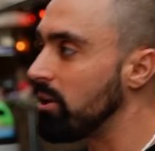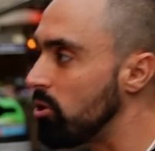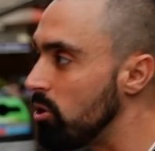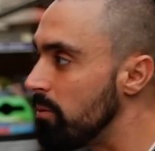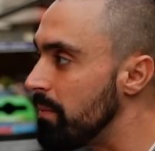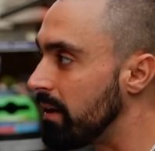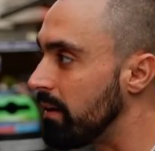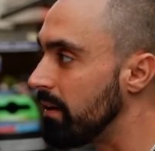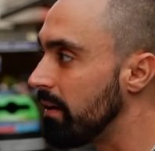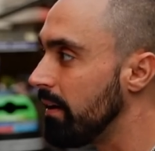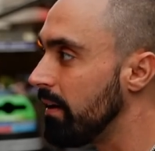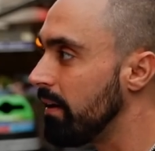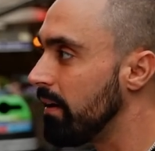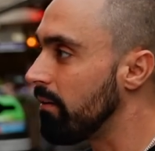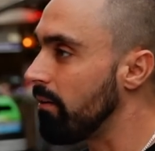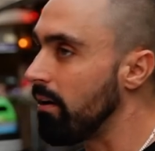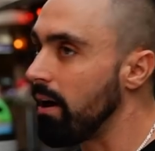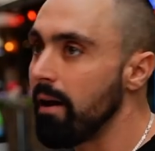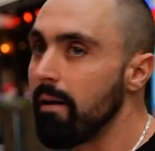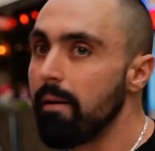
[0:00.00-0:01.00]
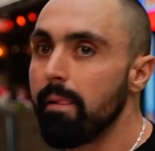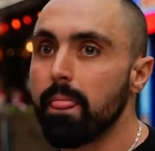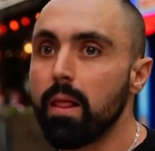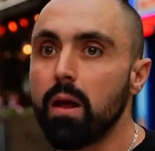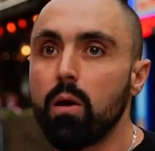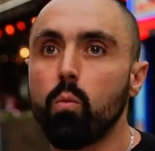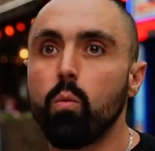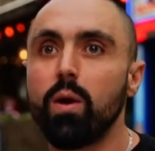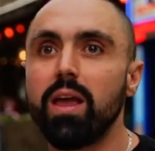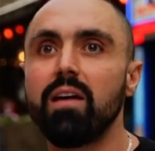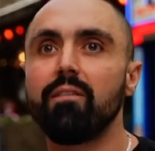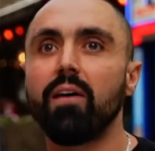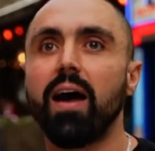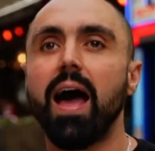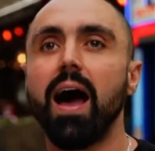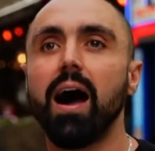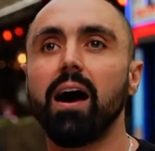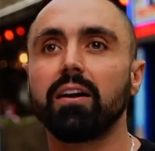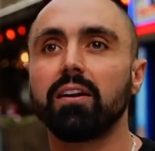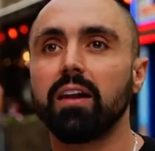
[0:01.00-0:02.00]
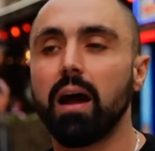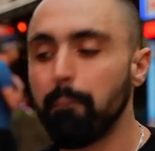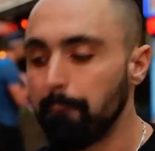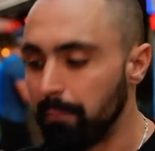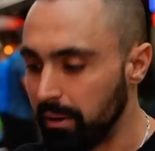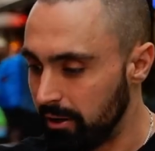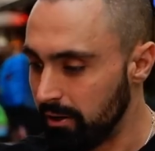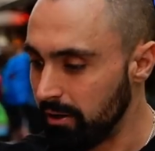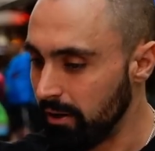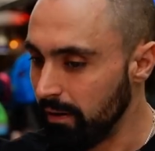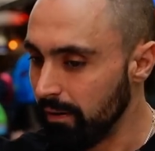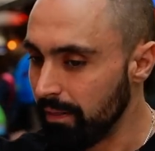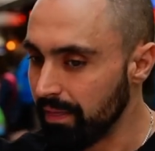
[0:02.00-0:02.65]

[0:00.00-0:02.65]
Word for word: human. Right? We have outnumbered